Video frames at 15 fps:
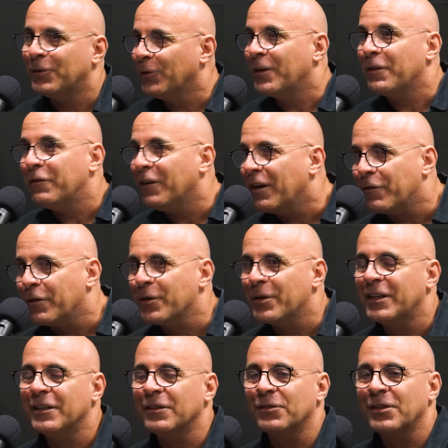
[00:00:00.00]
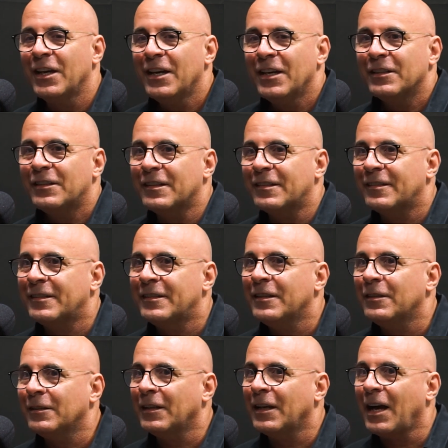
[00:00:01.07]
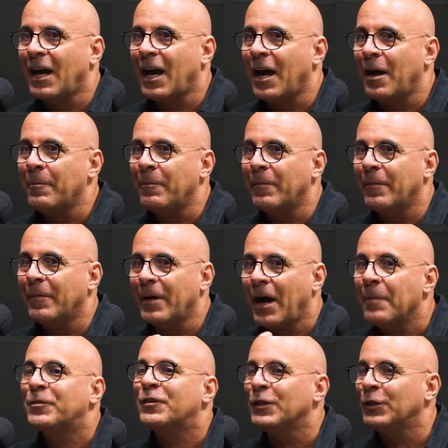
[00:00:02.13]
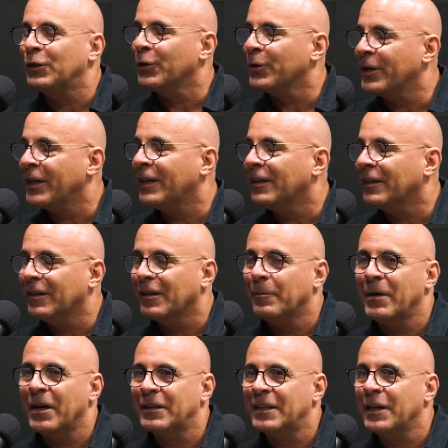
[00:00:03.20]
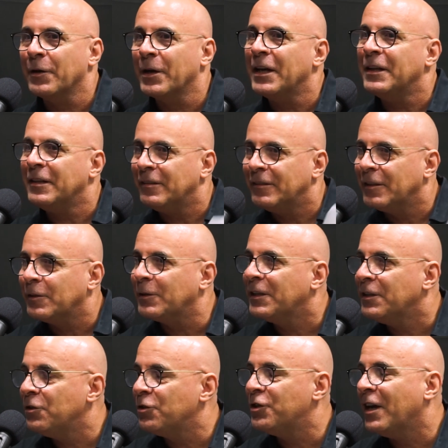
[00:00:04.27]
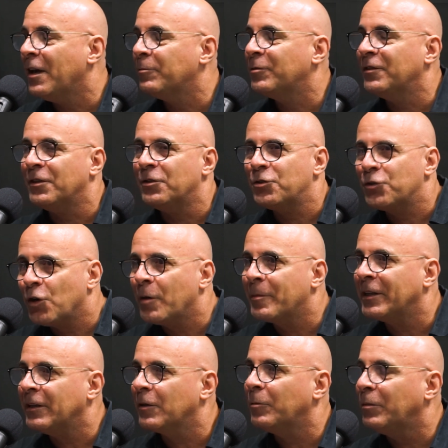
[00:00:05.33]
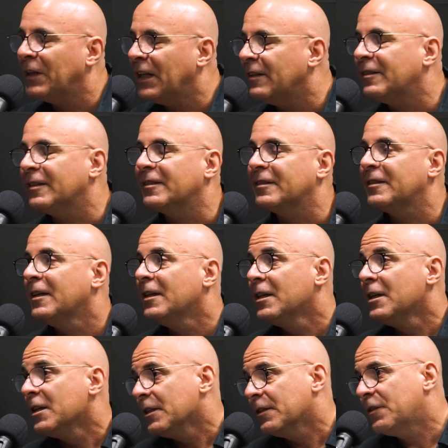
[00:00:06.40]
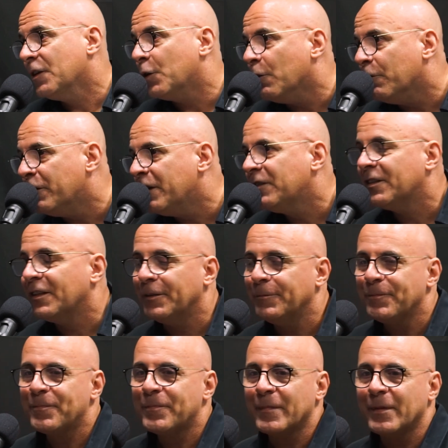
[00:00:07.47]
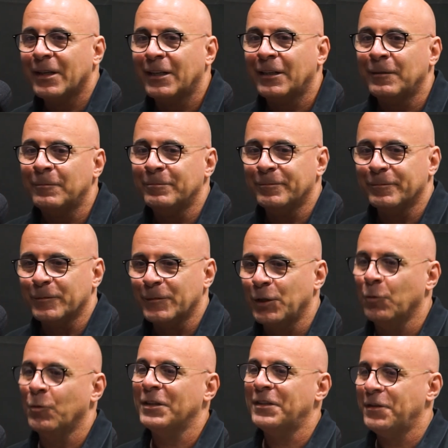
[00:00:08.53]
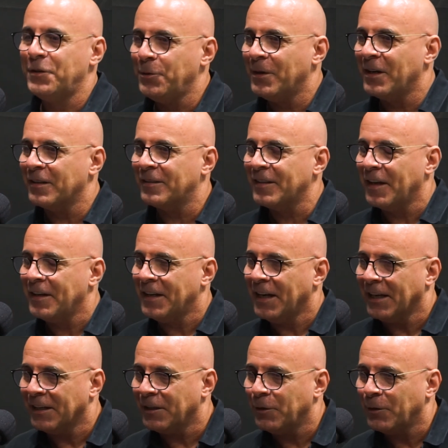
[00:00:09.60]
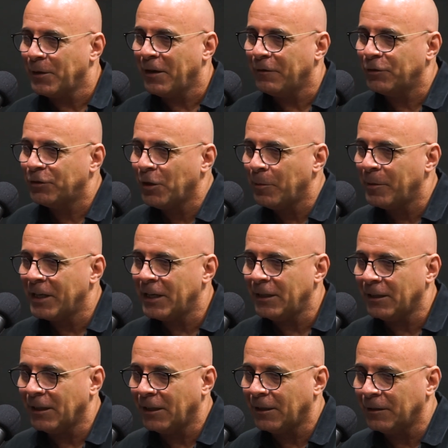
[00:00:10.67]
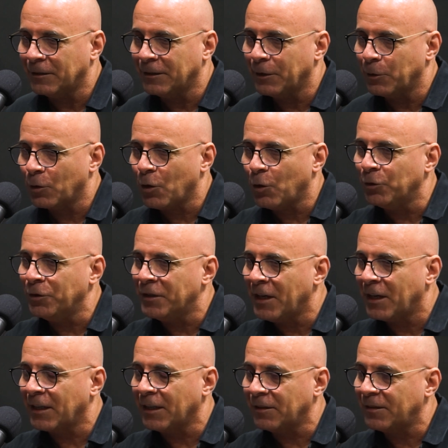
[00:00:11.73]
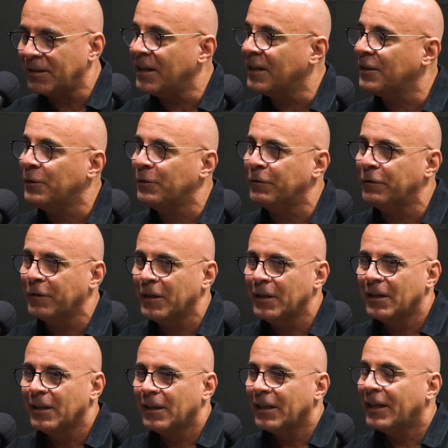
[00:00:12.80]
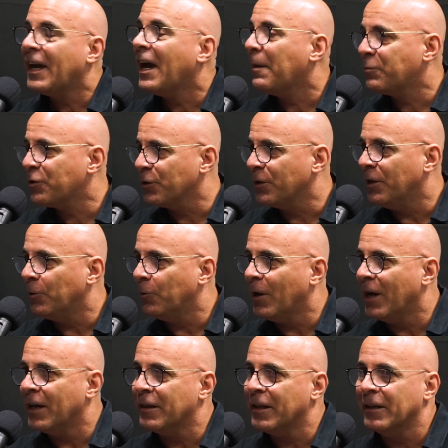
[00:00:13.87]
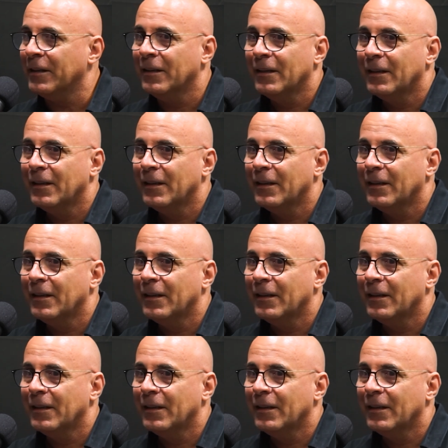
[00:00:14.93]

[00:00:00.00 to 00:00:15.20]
25, 30 years to still, I'm still learning about the area and these little hidden gems and these charming little places to go visit, what to do on a Sunday. You have so many little golden nuggets that you've captured in a way that